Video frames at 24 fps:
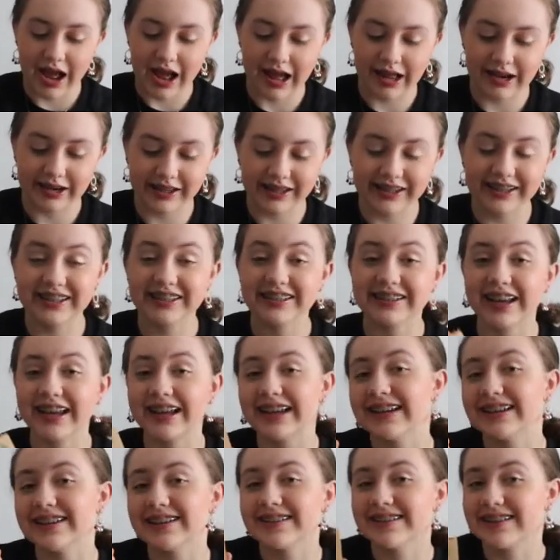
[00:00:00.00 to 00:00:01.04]
and it is
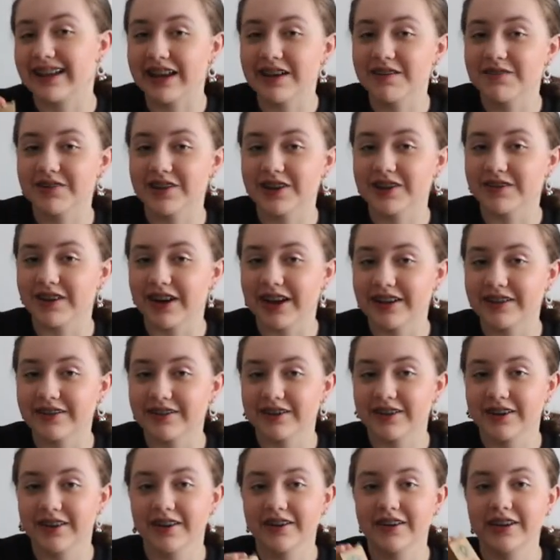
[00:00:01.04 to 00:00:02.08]
a safety
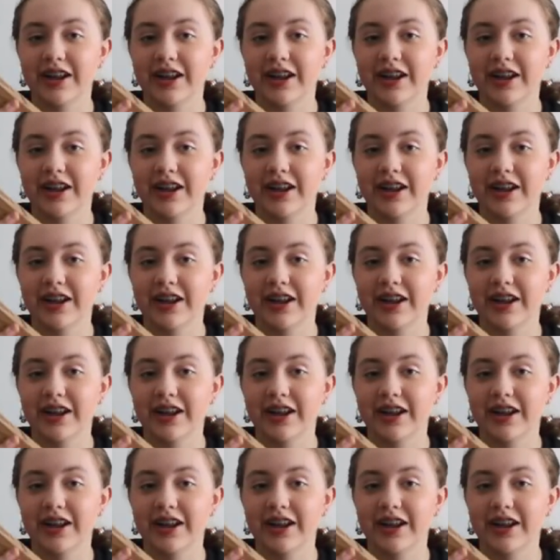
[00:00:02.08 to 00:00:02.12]
razor.